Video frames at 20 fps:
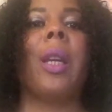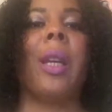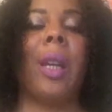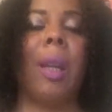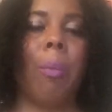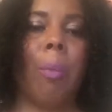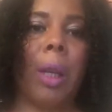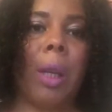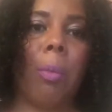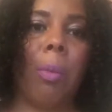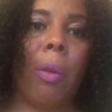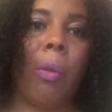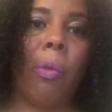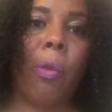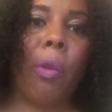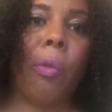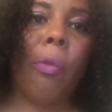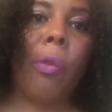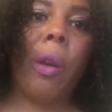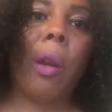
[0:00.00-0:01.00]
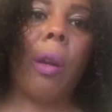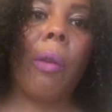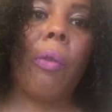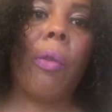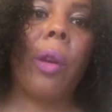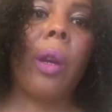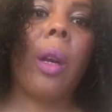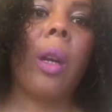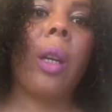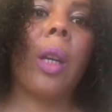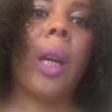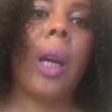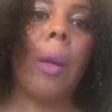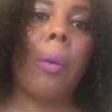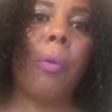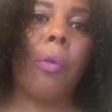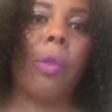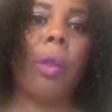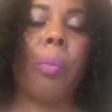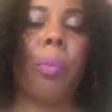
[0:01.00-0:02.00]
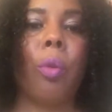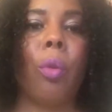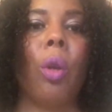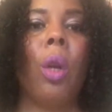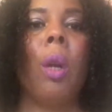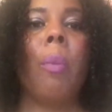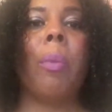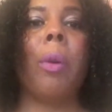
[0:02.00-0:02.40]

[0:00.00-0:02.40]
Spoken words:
it made me feel very, very uncomfortable.